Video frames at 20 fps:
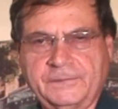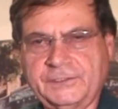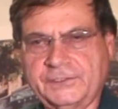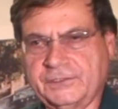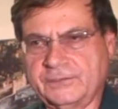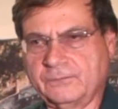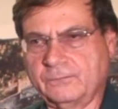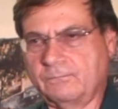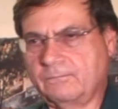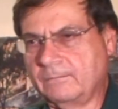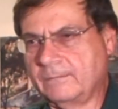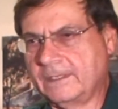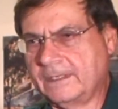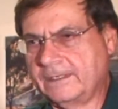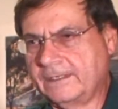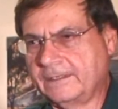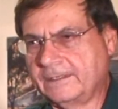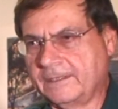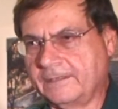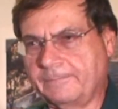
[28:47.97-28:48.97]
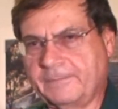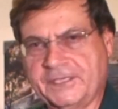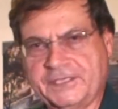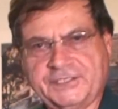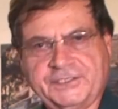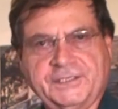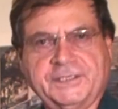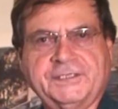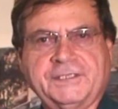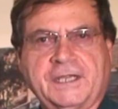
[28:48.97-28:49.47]
to the
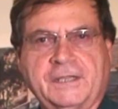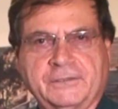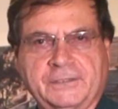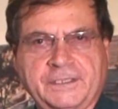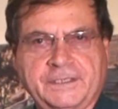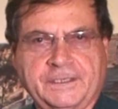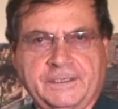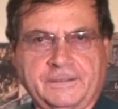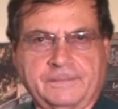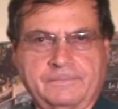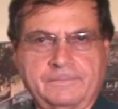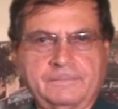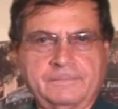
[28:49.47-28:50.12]
best that's out there.